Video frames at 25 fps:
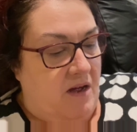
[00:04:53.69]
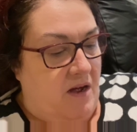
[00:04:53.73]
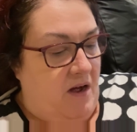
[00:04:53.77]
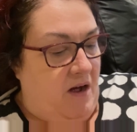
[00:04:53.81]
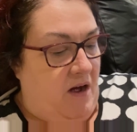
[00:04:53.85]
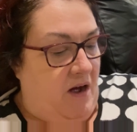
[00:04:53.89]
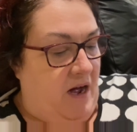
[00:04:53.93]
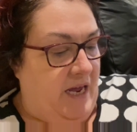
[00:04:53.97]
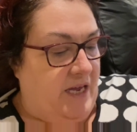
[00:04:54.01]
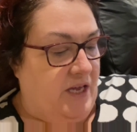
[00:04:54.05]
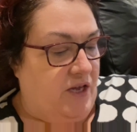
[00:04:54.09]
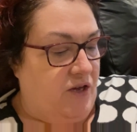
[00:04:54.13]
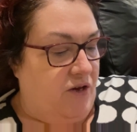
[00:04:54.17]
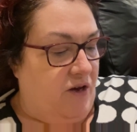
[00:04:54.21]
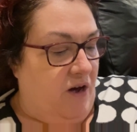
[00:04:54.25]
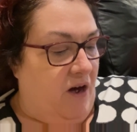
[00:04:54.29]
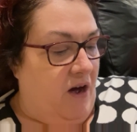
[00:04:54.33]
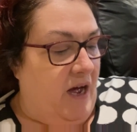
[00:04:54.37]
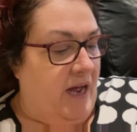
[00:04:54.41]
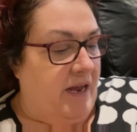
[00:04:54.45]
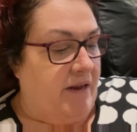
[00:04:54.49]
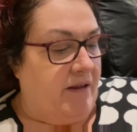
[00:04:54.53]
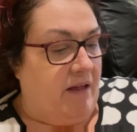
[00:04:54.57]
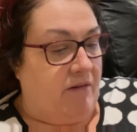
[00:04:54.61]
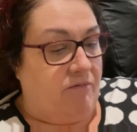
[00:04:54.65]

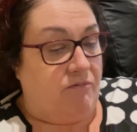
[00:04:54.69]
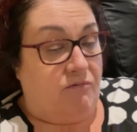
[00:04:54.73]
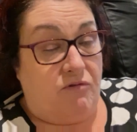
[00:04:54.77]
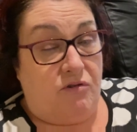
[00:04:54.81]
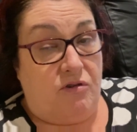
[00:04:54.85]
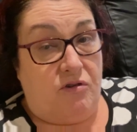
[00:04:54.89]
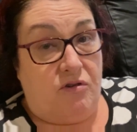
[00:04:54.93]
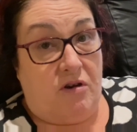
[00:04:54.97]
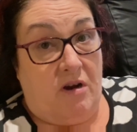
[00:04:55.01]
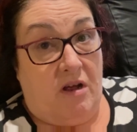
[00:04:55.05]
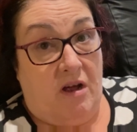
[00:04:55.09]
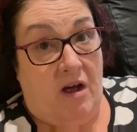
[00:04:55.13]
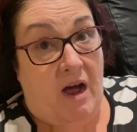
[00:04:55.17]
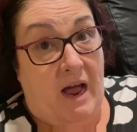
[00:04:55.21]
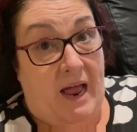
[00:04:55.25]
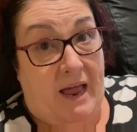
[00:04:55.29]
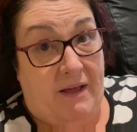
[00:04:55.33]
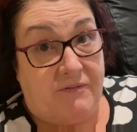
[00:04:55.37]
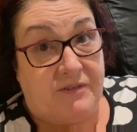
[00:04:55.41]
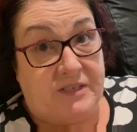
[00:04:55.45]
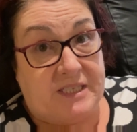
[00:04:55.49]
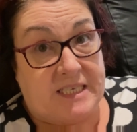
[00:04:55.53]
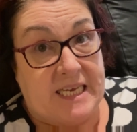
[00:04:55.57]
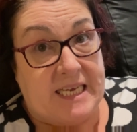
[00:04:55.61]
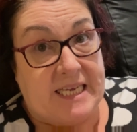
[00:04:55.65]
I
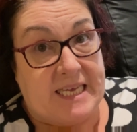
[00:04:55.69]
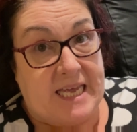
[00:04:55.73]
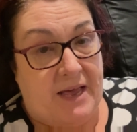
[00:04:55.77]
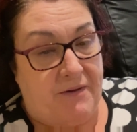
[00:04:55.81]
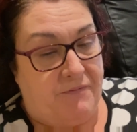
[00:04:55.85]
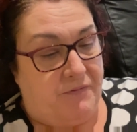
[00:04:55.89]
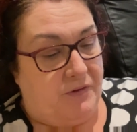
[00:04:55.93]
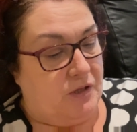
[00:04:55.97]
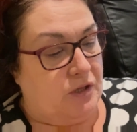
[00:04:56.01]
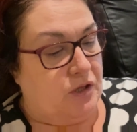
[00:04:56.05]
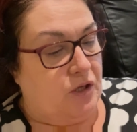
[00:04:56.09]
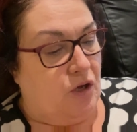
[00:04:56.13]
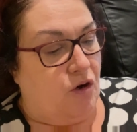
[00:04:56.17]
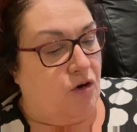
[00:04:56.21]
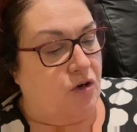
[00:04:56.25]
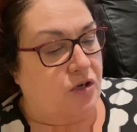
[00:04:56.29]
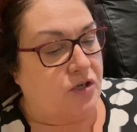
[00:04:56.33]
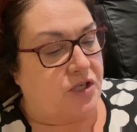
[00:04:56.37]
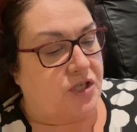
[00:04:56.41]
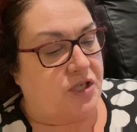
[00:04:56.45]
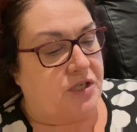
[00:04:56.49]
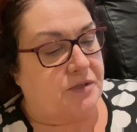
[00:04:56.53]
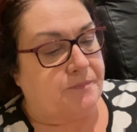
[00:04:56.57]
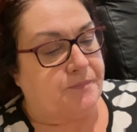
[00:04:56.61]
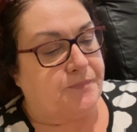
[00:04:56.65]
have decaf a
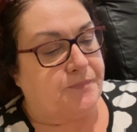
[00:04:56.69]
lot,